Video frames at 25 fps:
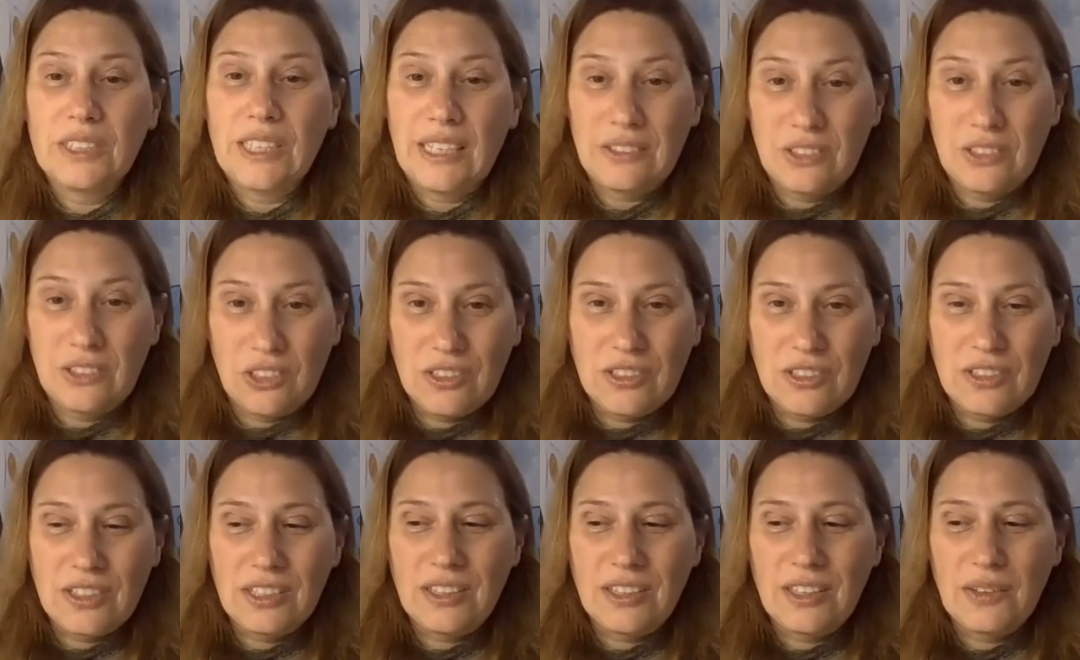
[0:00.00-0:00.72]

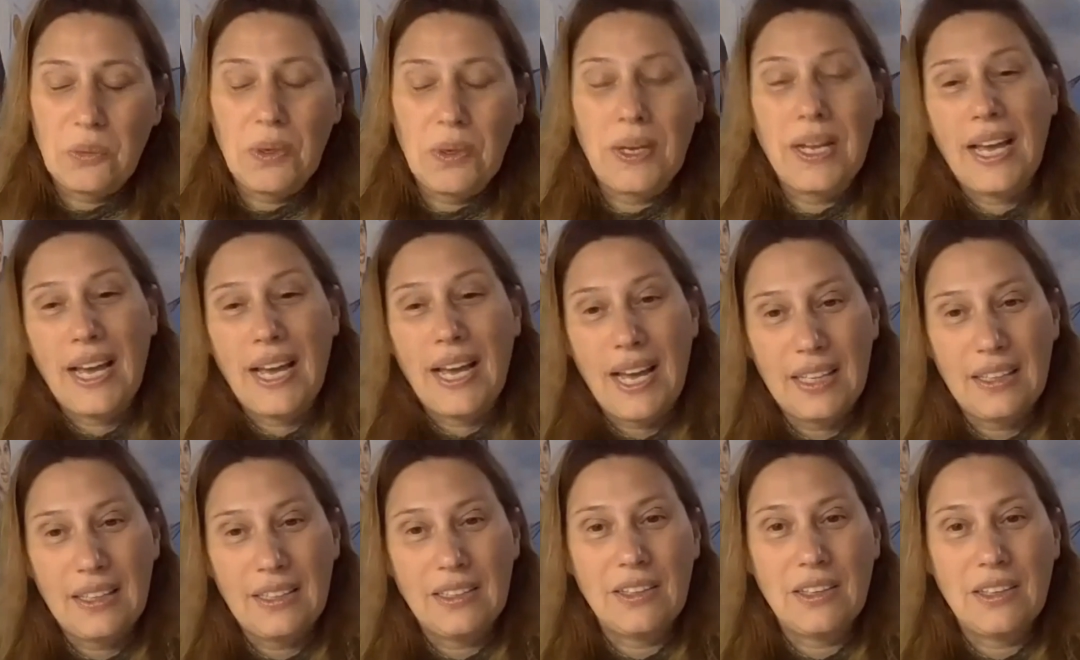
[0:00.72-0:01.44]
letters that we
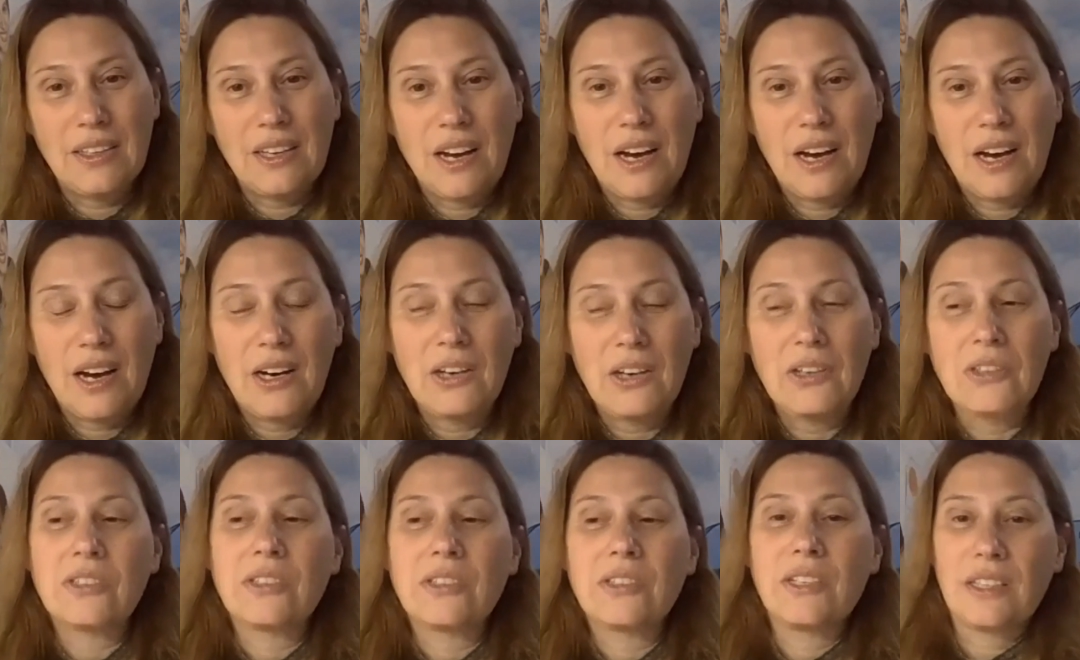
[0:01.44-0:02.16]
had in the
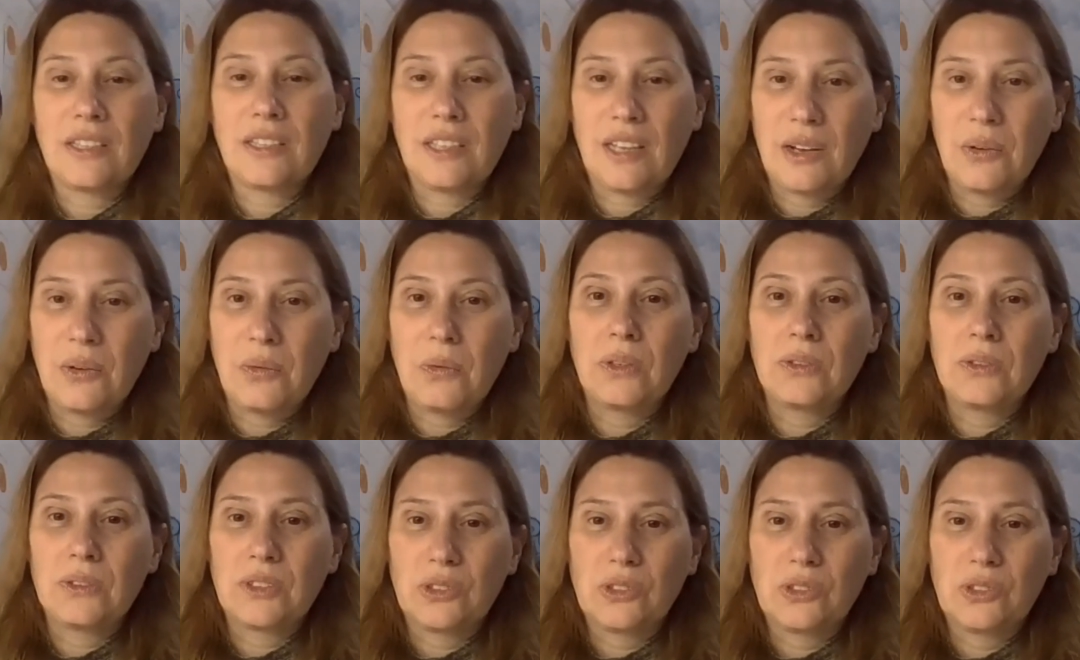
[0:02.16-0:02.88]
house that I
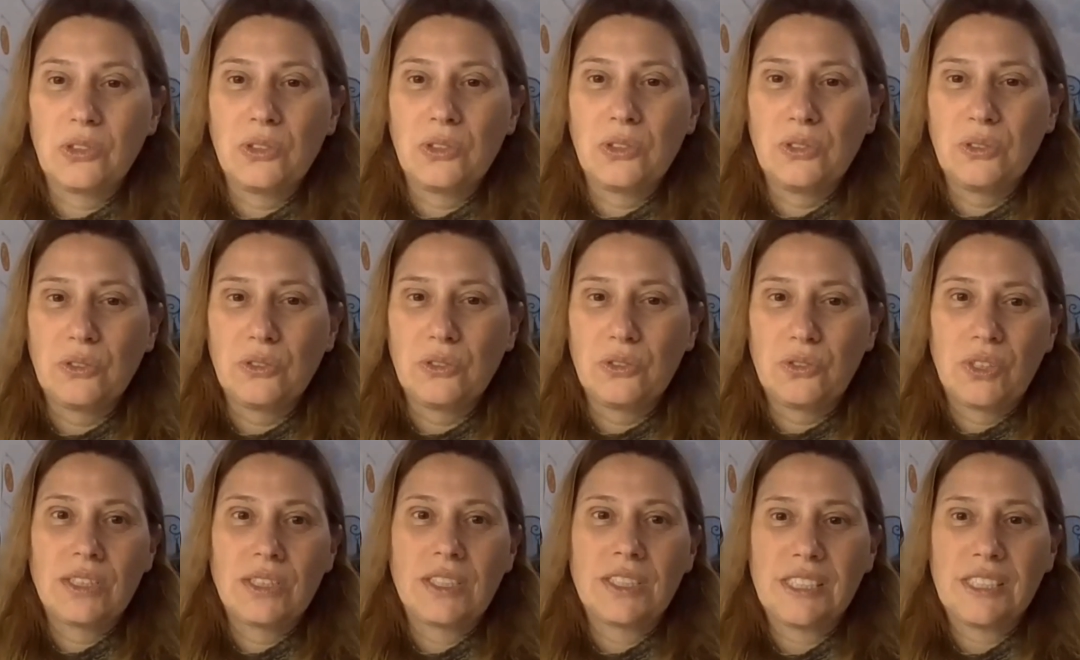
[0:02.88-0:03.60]
wanted to
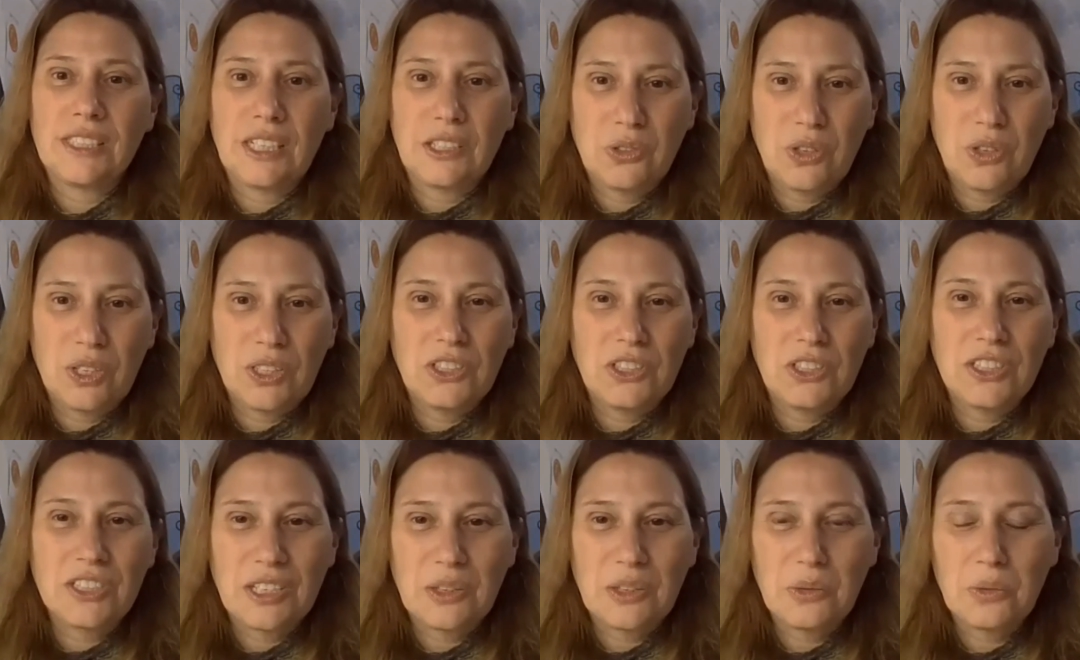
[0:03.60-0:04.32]
translate to
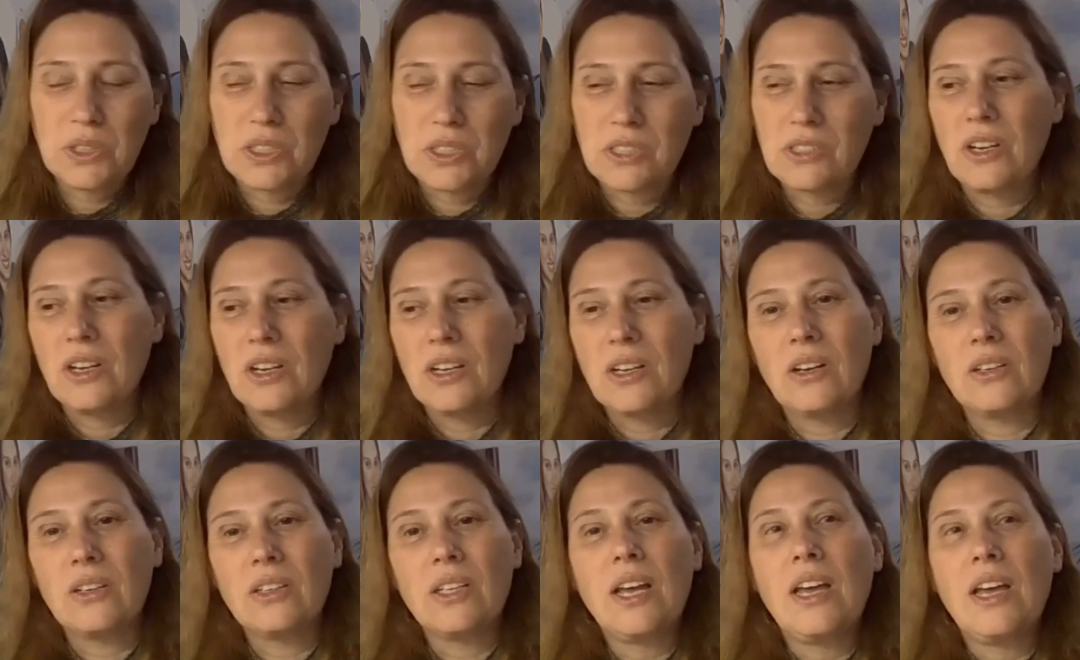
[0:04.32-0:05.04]
understand what's
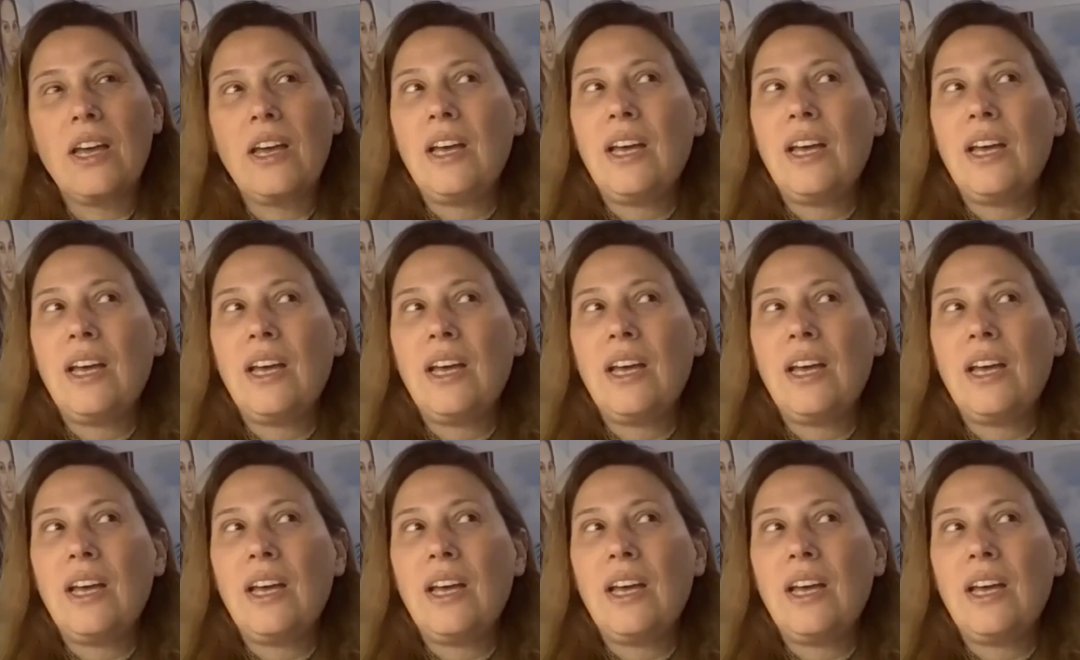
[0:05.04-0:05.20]
going on.